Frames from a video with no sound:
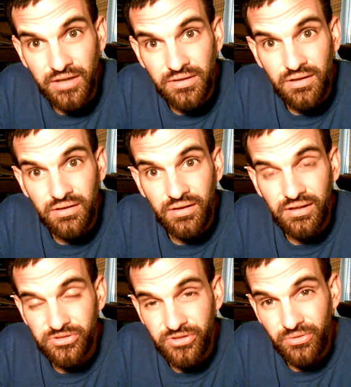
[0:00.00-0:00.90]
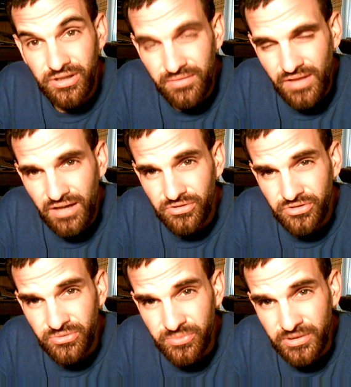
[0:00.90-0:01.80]
felt that as the
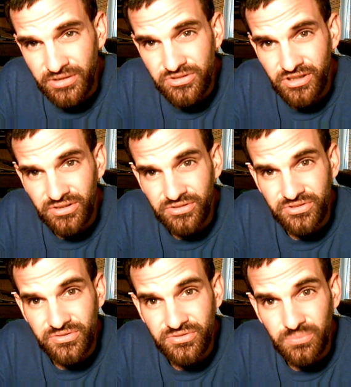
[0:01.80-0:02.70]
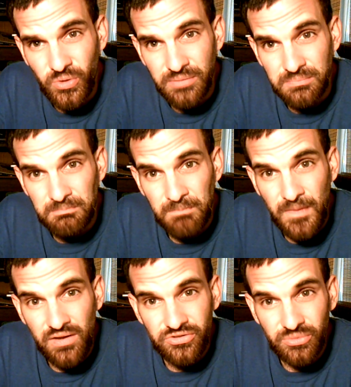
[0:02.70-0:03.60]
lady of the house she was being challenged in some
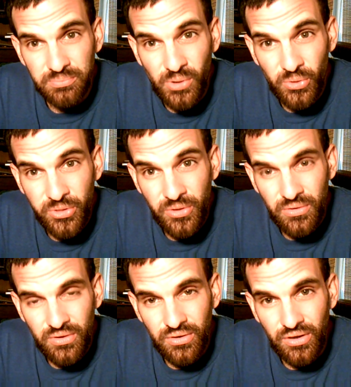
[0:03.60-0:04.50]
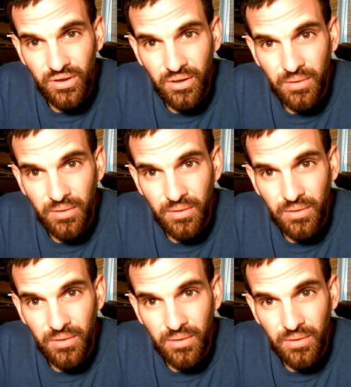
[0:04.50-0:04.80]
way. So both,